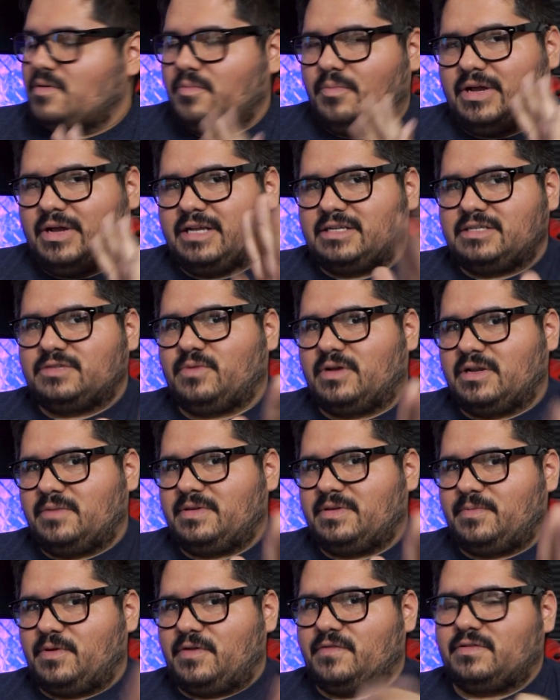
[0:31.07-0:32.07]
but I just want to
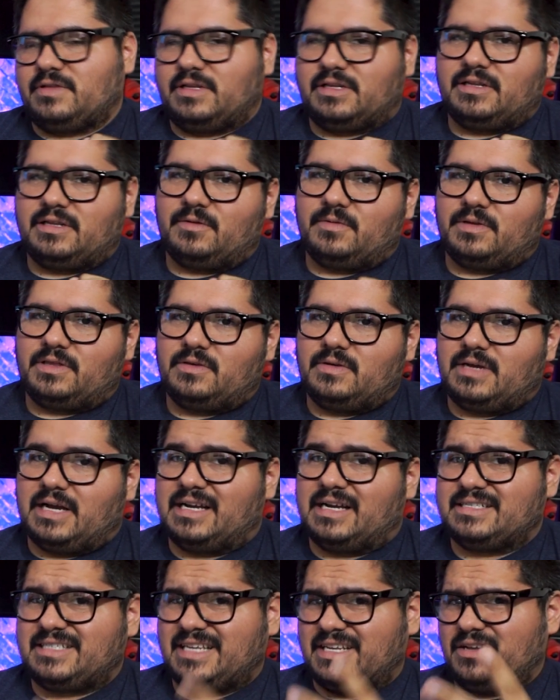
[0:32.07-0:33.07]
be perfectly clear with you guys.